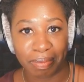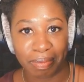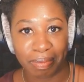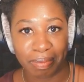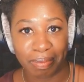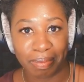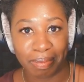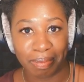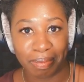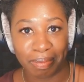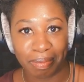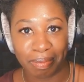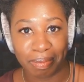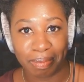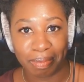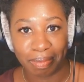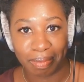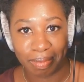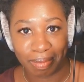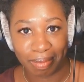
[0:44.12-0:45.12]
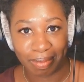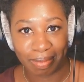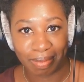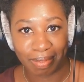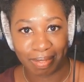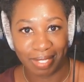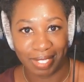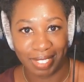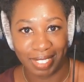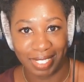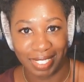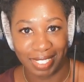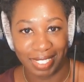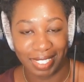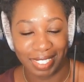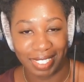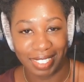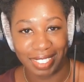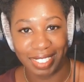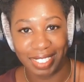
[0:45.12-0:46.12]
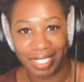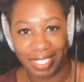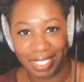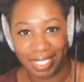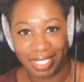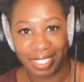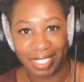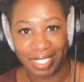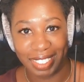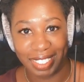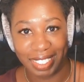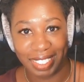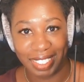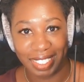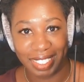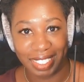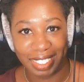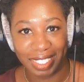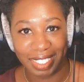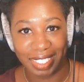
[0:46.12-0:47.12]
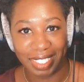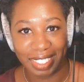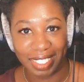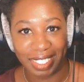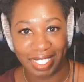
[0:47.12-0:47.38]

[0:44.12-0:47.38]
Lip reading: This person isn't speaking.